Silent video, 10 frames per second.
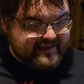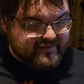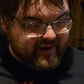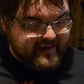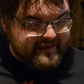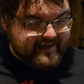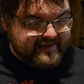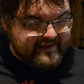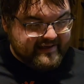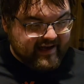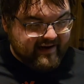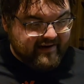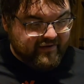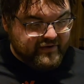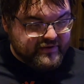crazy because he's got
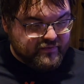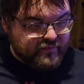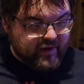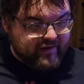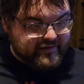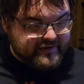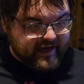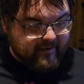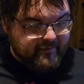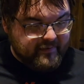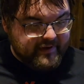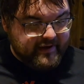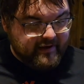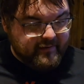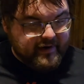another just regular scalpel in
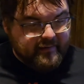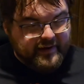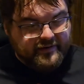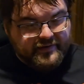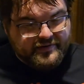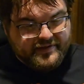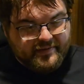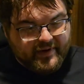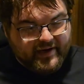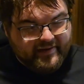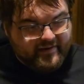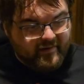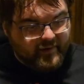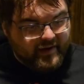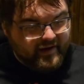here, but I mean you'll see when I get there.
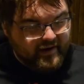But